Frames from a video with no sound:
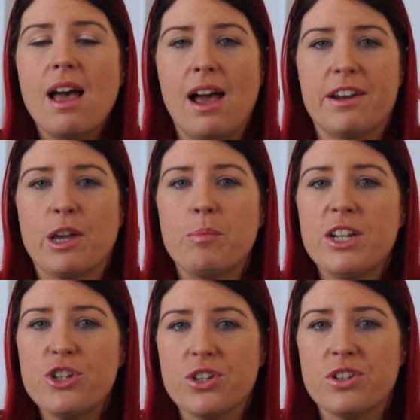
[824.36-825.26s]
And I
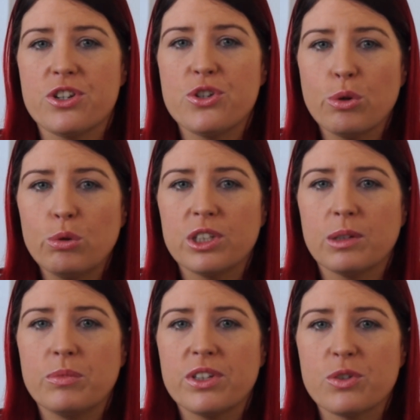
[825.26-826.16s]
mentioned it to
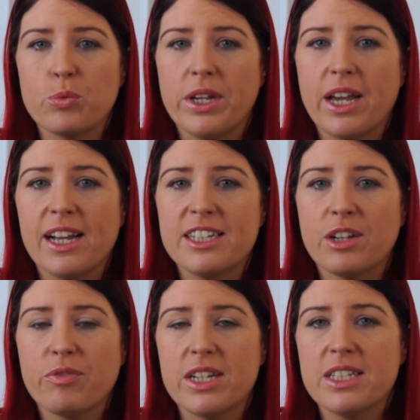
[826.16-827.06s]
them that we had
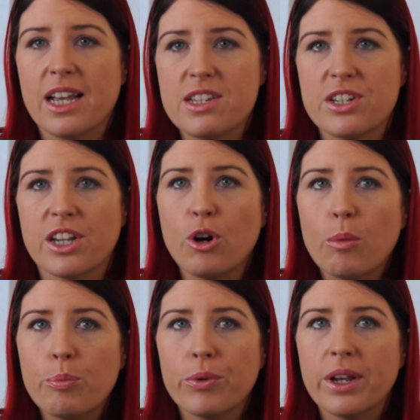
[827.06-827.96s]
a fantastic
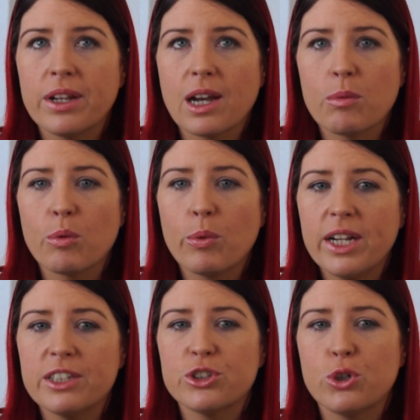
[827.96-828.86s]
company that were
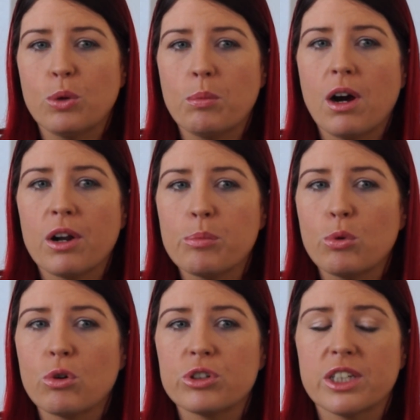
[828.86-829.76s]
willing to come on
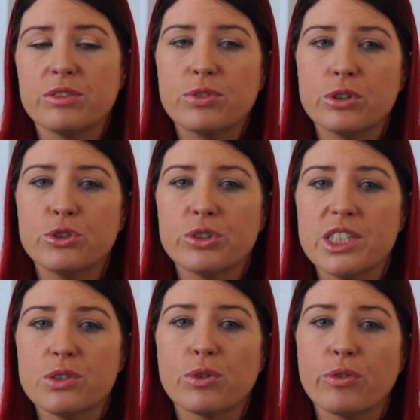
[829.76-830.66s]
board and
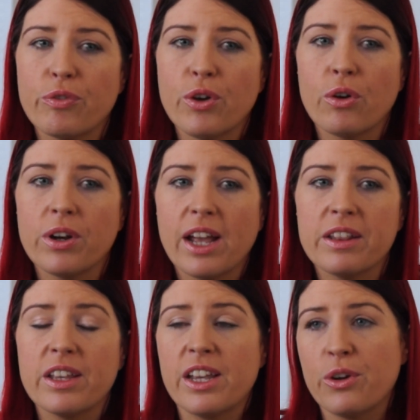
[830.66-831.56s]
fundraise for Fionn,
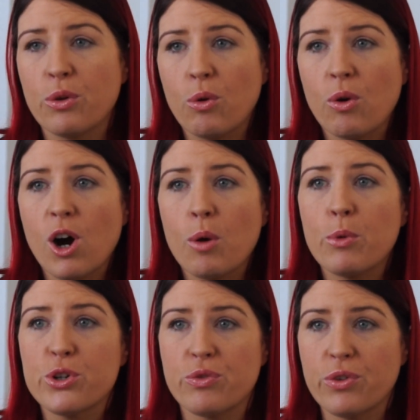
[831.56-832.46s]
and they know how
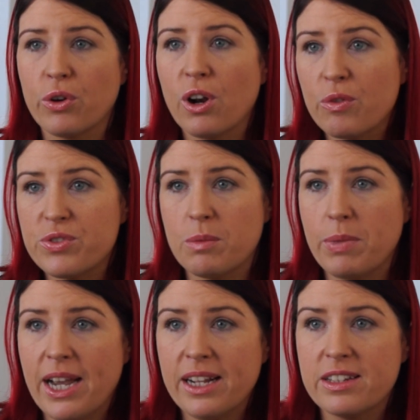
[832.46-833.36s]
much Fionn loves the
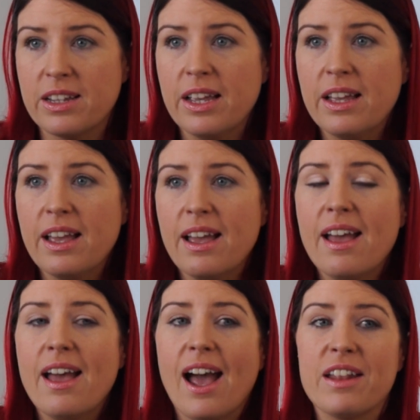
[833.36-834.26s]
bath,
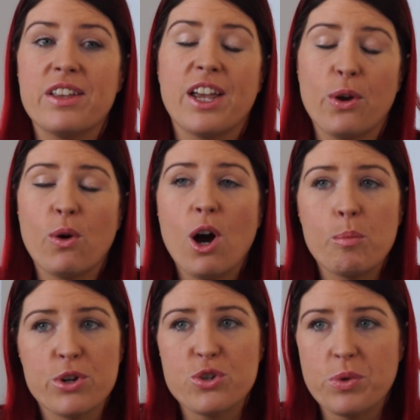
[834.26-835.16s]
and they know how
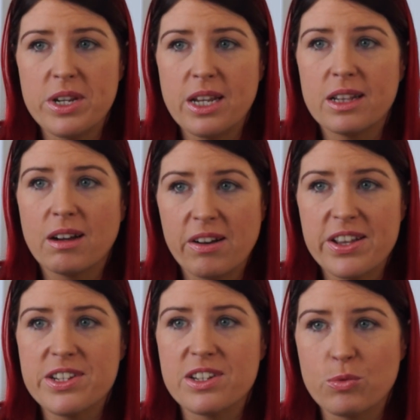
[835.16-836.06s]
much we need the
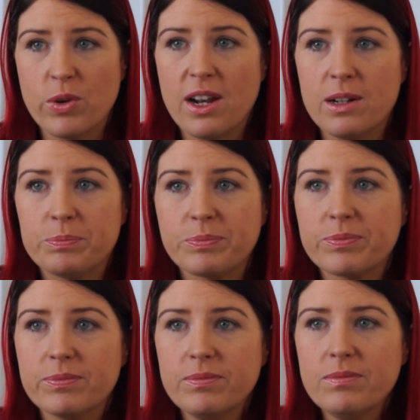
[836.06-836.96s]
hoist as well.
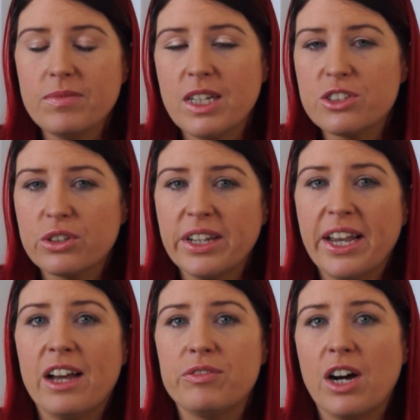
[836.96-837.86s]
So
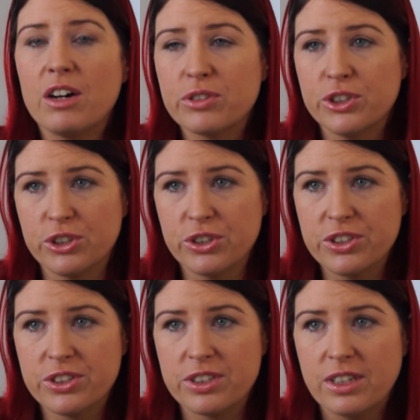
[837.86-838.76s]
they have offered
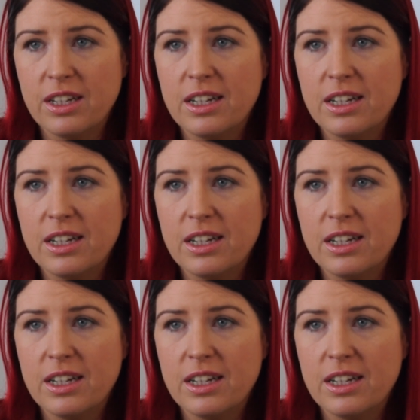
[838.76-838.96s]
us